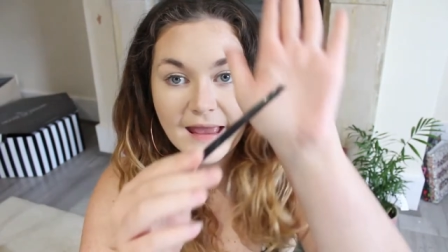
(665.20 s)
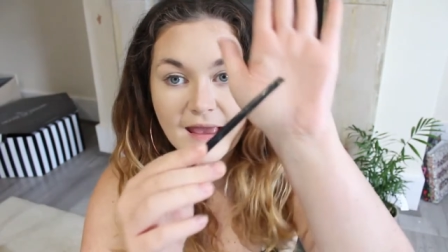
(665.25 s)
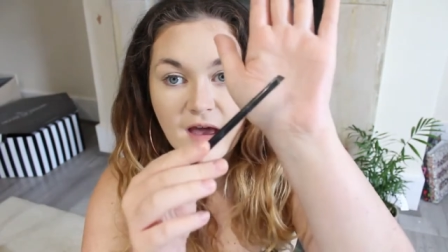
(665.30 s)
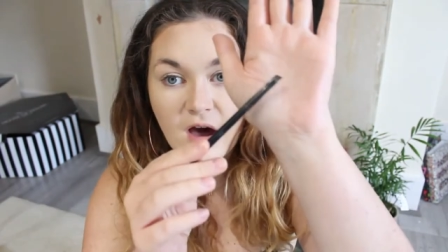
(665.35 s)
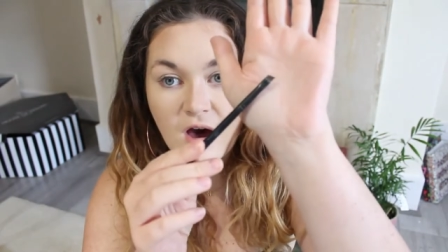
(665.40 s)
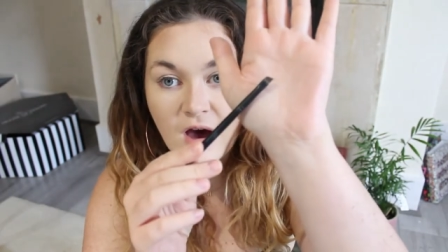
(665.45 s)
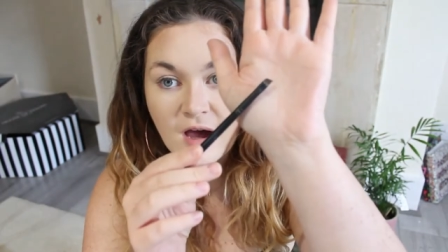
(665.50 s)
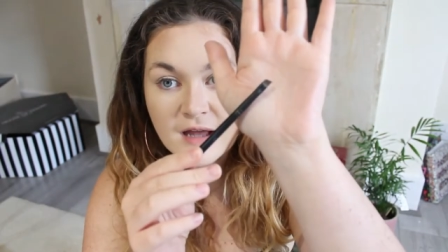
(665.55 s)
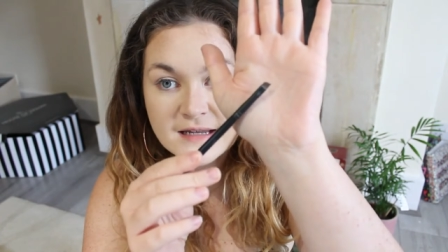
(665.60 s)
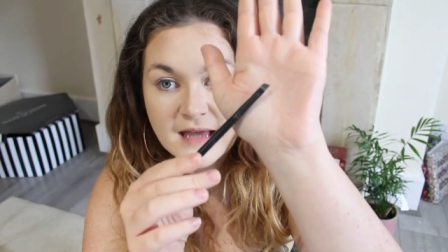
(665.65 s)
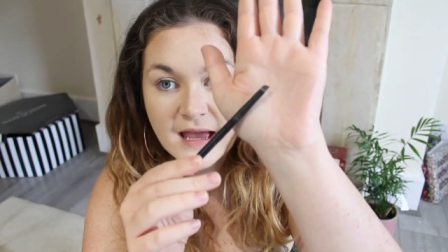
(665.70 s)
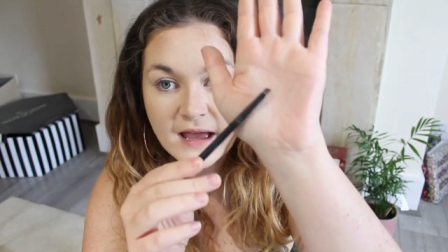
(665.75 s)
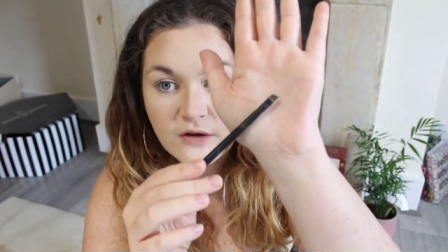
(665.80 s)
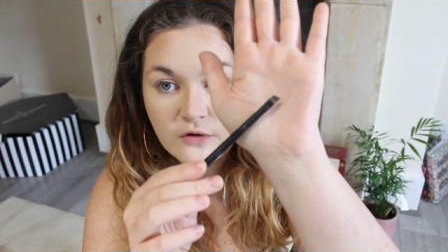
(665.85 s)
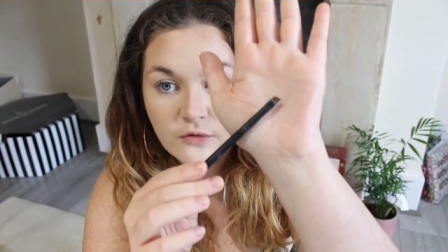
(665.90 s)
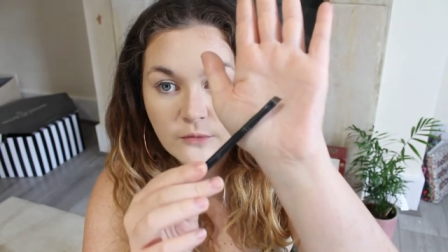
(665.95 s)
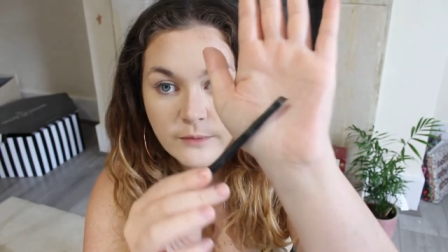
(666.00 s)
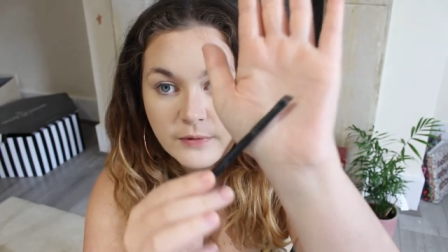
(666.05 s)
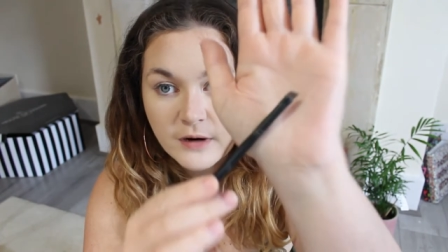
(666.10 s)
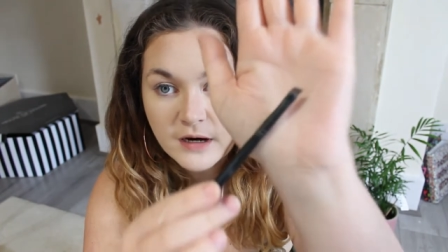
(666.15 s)
hard
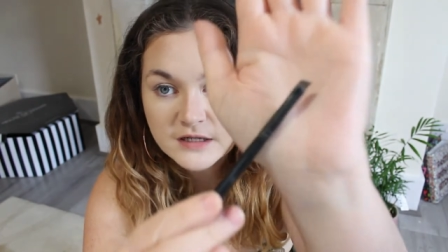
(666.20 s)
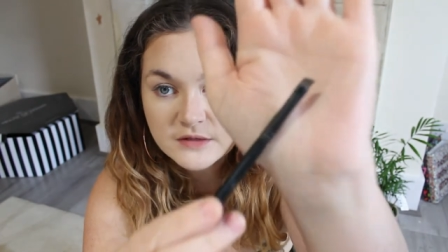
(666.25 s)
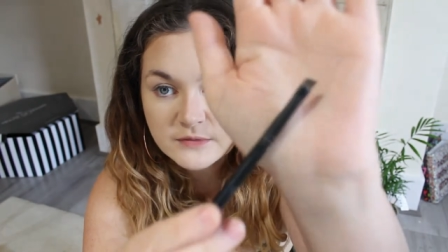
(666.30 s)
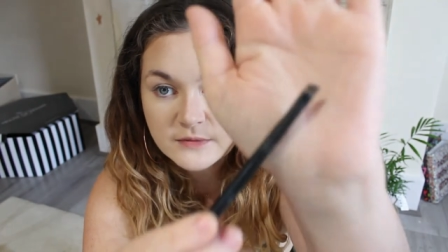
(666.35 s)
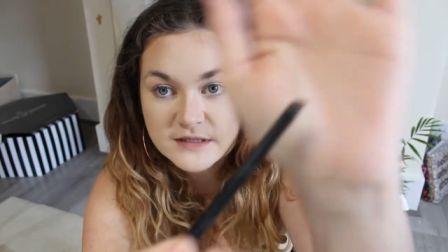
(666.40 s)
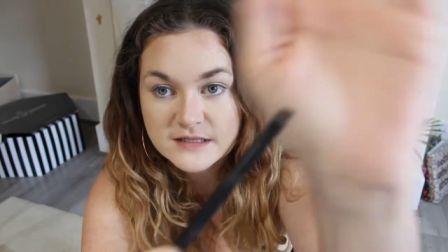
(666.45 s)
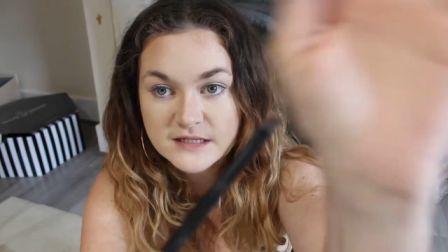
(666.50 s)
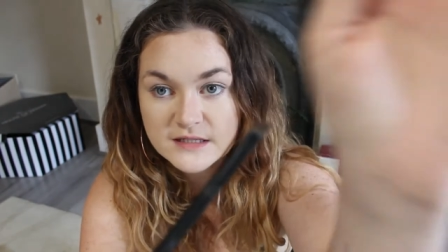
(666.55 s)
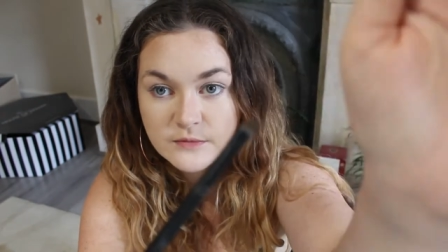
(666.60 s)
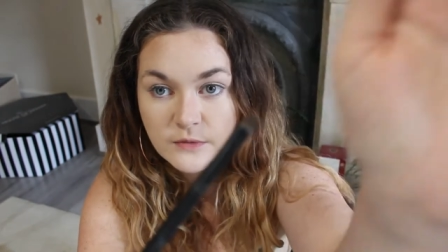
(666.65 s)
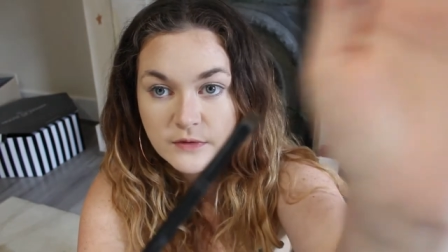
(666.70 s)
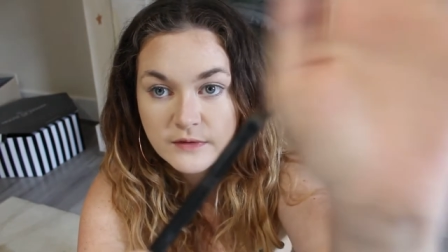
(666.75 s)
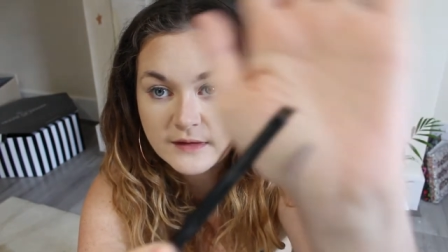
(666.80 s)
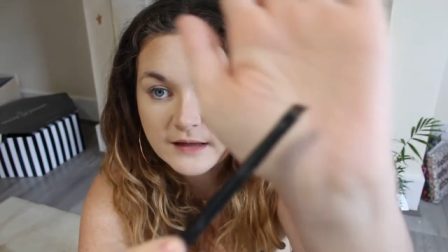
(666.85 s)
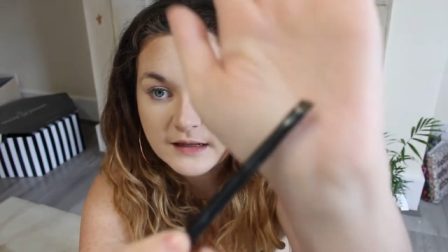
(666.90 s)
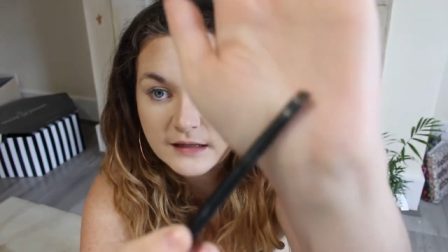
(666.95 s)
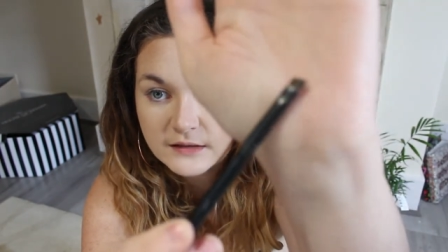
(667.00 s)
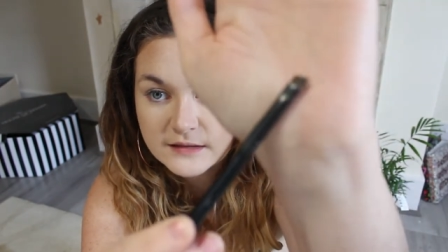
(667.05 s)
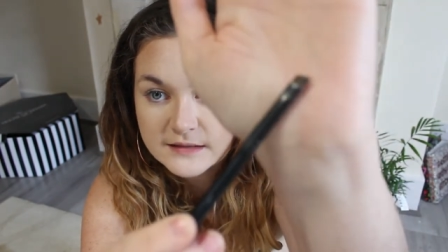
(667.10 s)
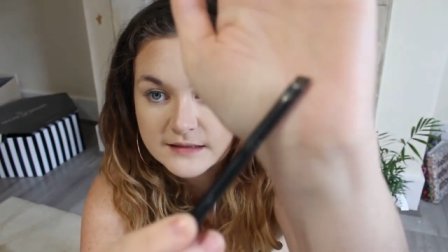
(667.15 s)
angle brush, which is one
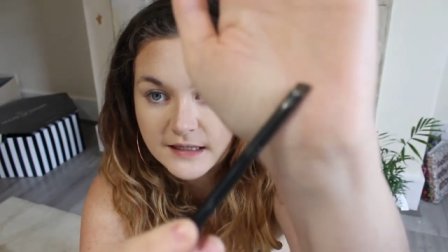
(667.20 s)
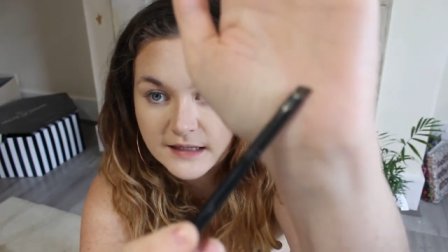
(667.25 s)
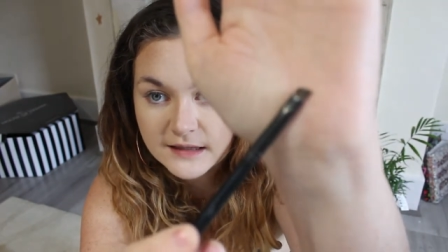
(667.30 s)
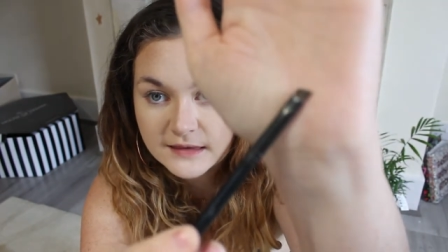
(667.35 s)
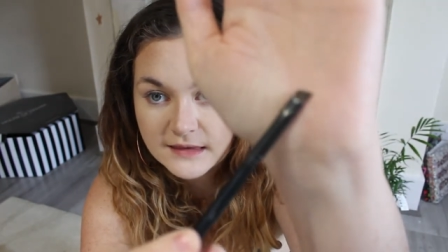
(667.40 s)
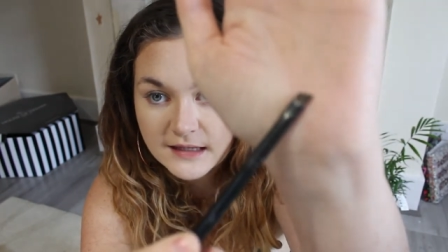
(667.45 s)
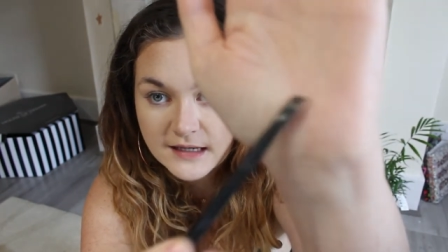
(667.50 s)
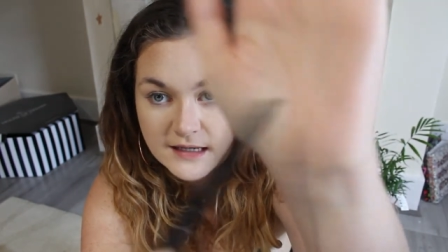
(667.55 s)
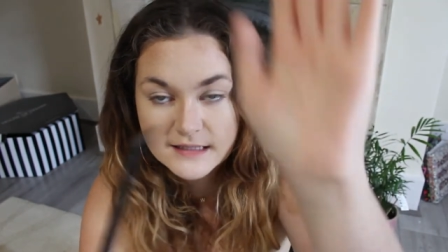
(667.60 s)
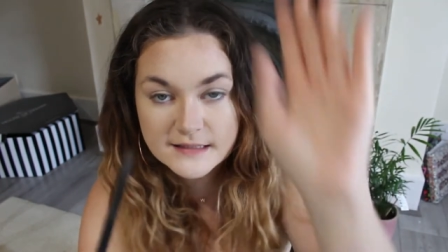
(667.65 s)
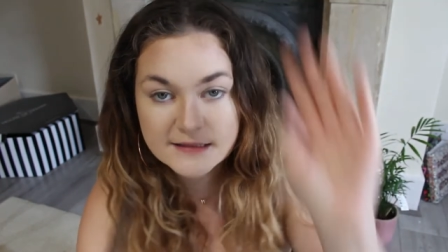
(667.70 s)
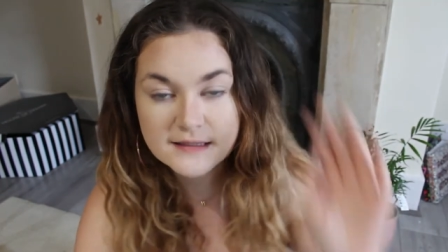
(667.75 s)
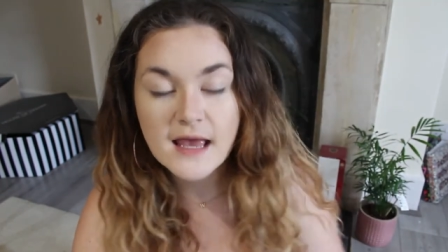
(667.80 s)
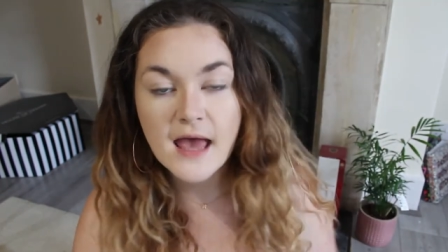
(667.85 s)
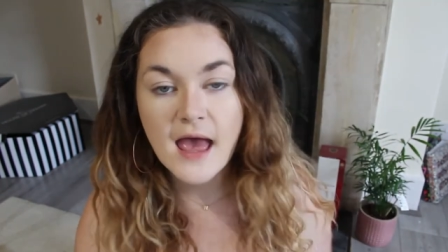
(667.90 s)
that looks like this,